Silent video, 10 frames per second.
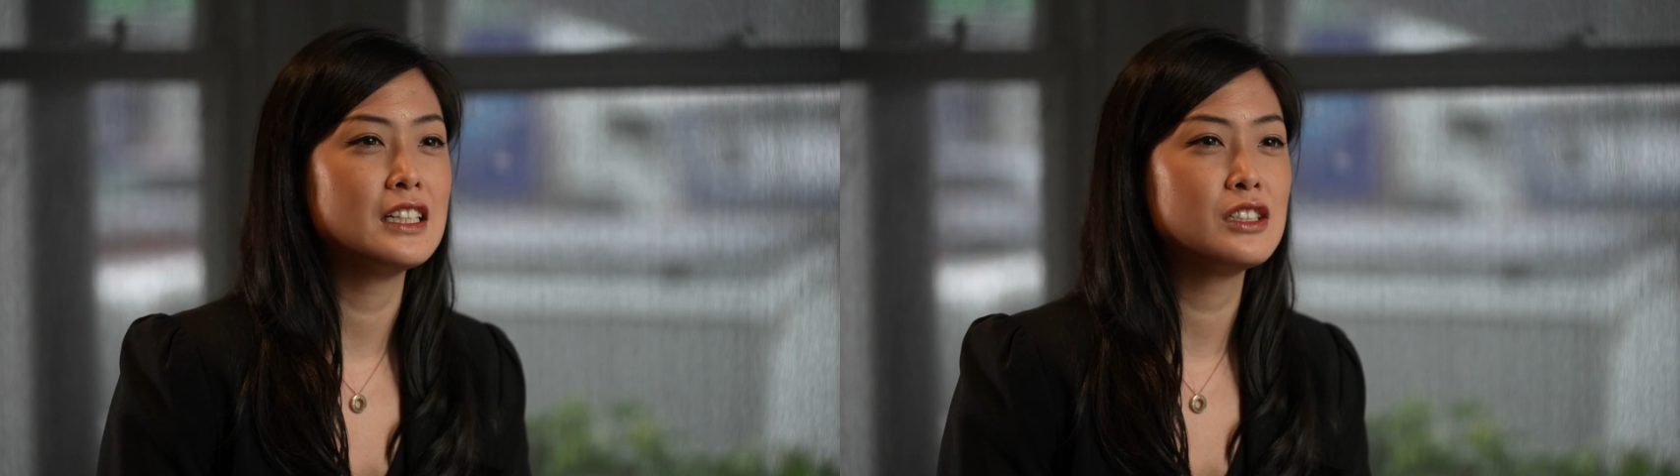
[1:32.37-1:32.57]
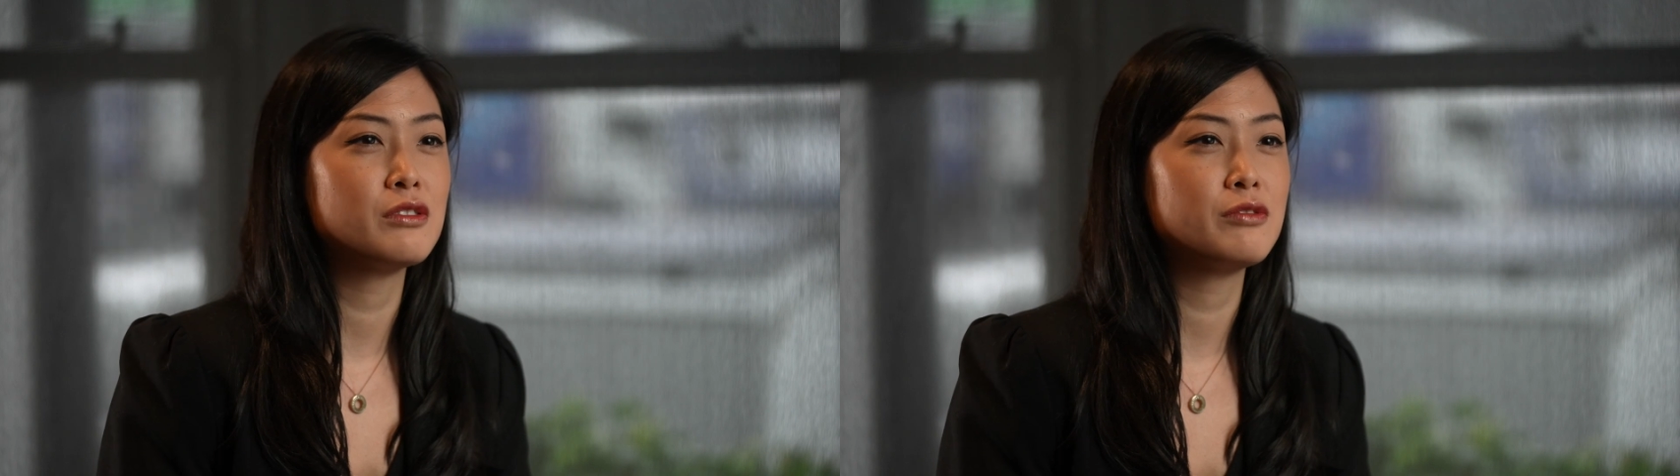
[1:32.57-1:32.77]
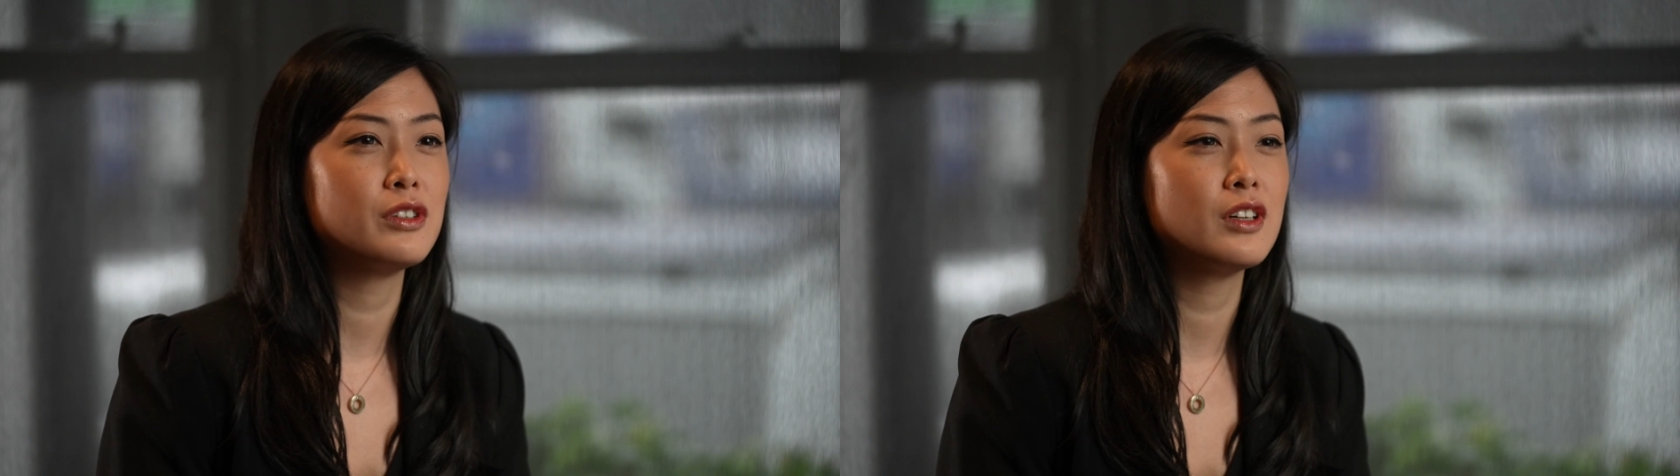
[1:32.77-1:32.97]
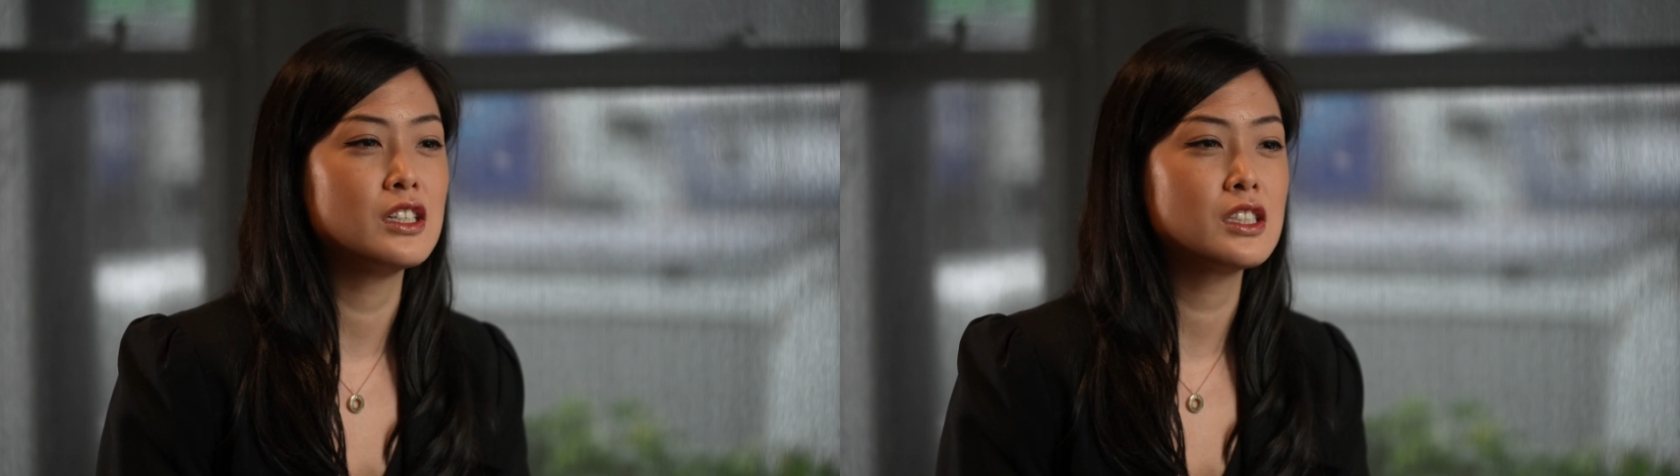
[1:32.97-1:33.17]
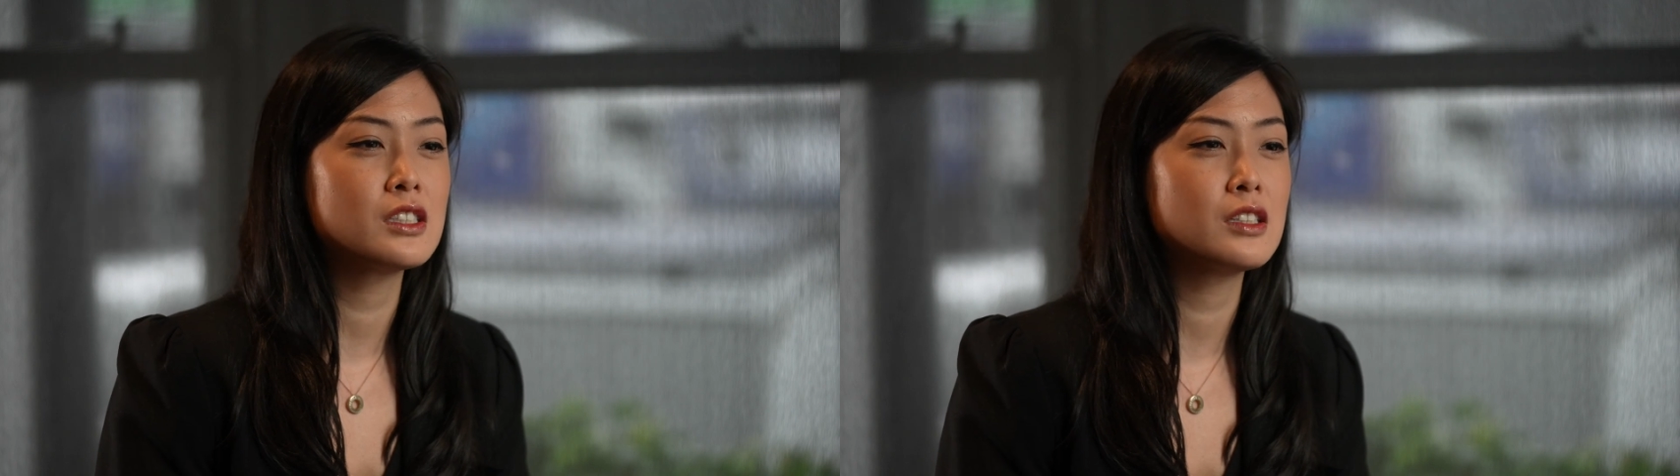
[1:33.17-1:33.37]
interview,
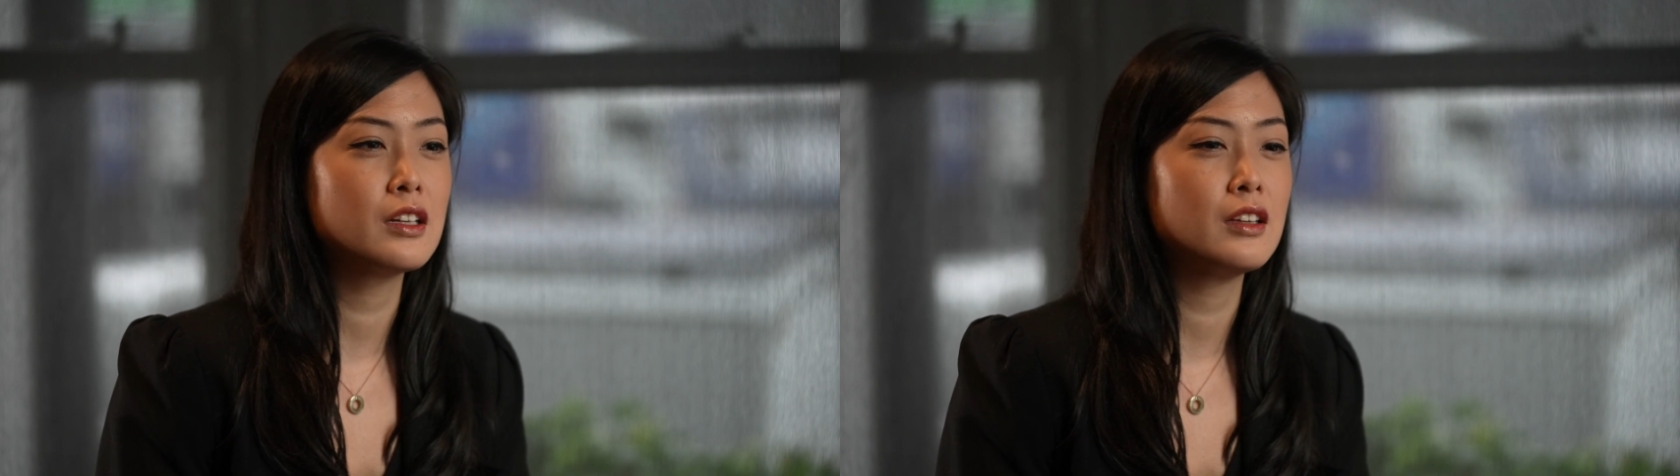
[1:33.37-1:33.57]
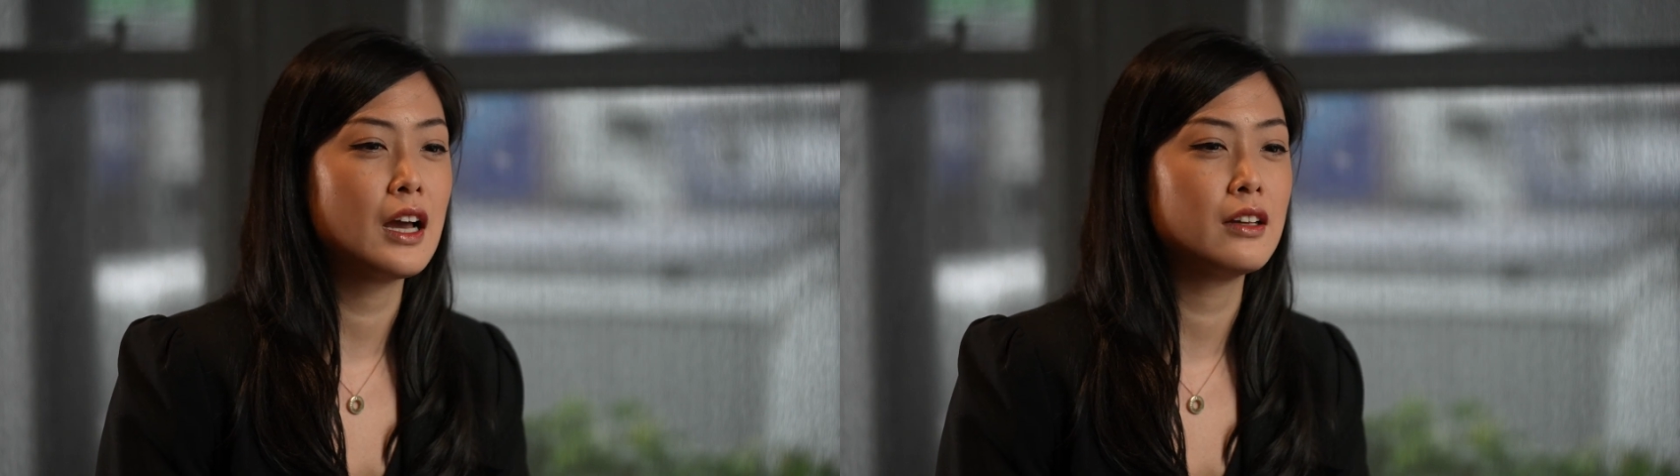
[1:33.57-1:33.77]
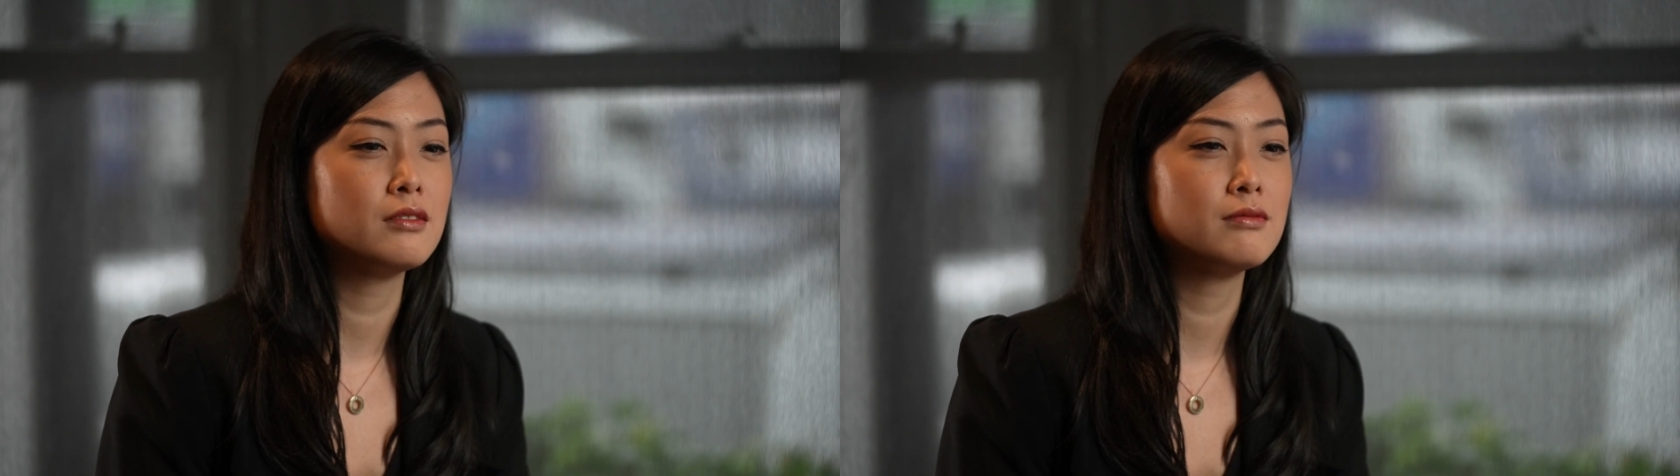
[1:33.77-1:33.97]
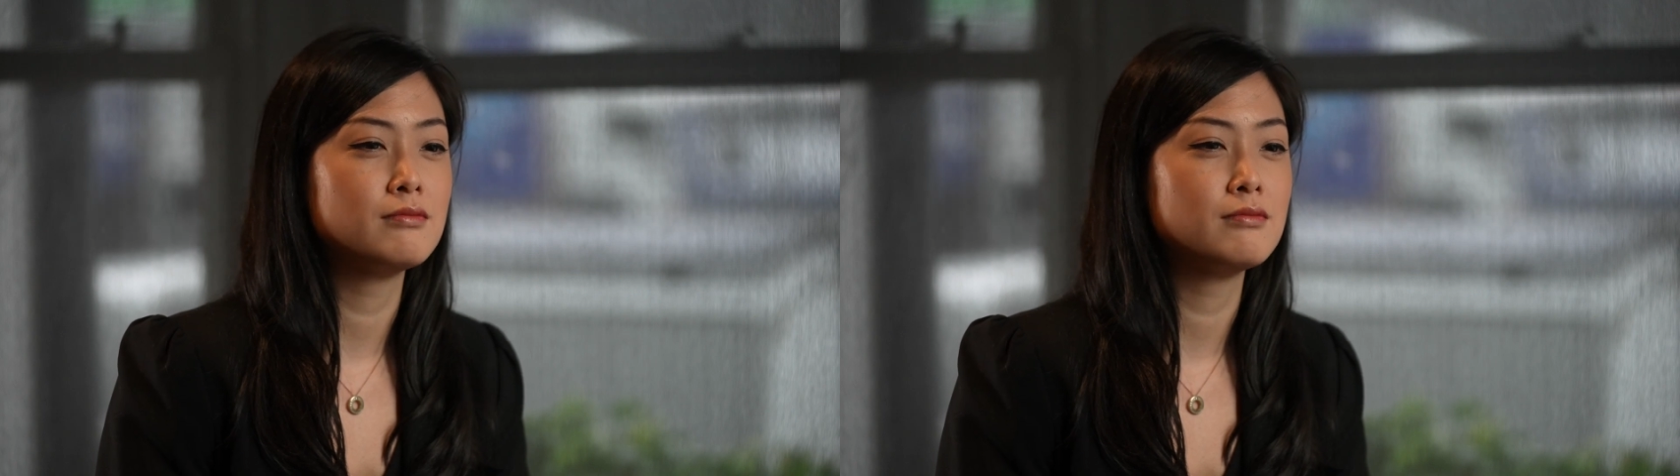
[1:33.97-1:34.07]
I just think that